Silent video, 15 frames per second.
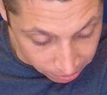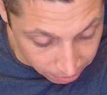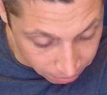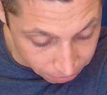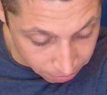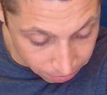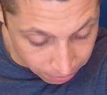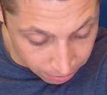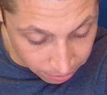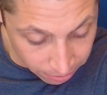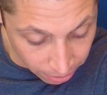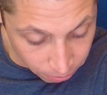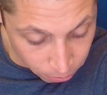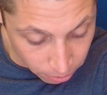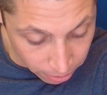if
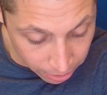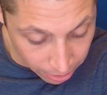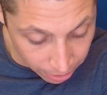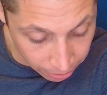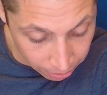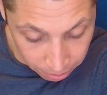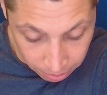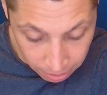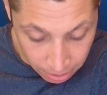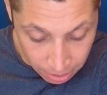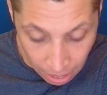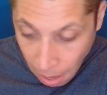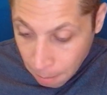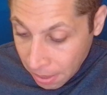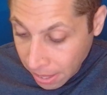instead of 1/9,
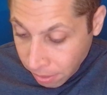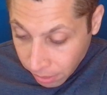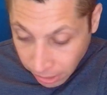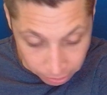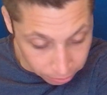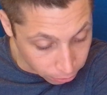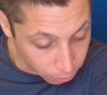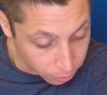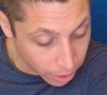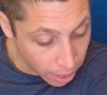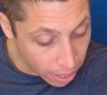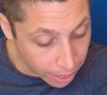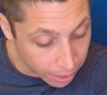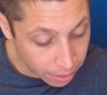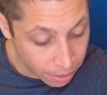I made it regular old
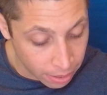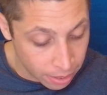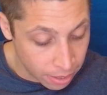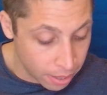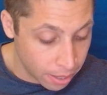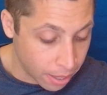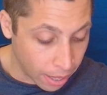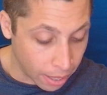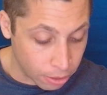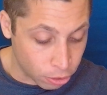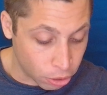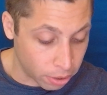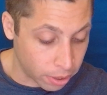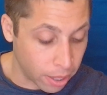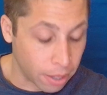9, and
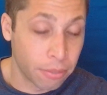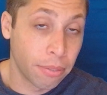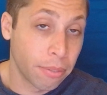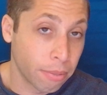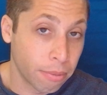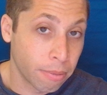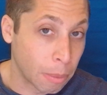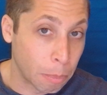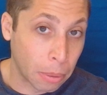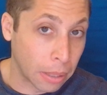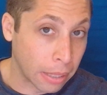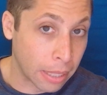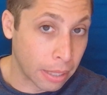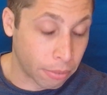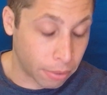sure enough,
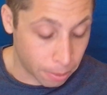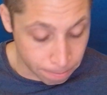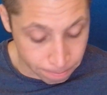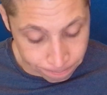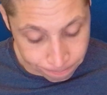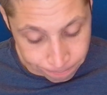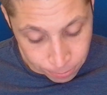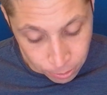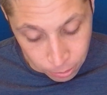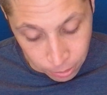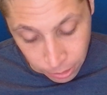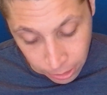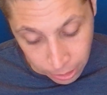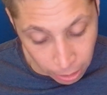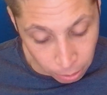completely different. So there
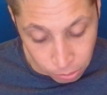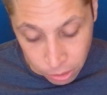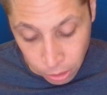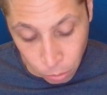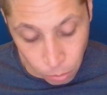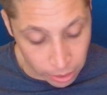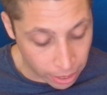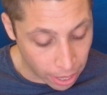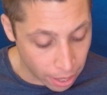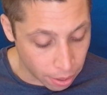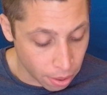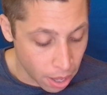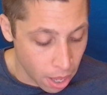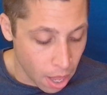you go, still 1/9. I